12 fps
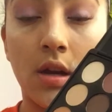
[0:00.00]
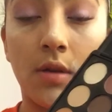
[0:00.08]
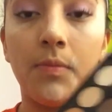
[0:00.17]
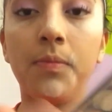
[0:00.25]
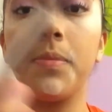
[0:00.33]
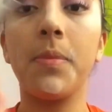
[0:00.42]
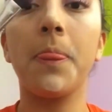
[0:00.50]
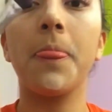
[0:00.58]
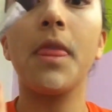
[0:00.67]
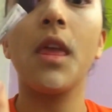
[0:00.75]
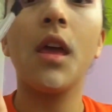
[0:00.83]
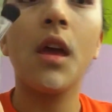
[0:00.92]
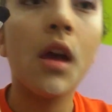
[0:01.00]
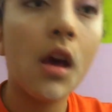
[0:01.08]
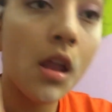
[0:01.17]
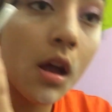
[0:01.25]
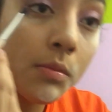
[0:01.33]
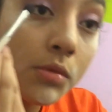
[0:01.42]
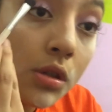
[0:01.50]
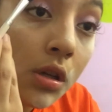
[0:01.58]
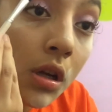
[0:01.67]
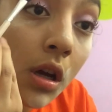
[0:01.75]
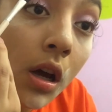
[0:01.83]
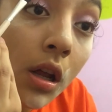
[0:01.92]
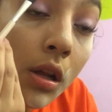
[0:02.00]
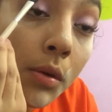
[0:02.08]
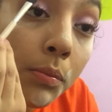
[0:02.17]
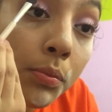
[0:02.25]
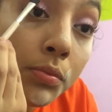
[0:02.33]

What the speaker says: here, and I'm just gonna kind of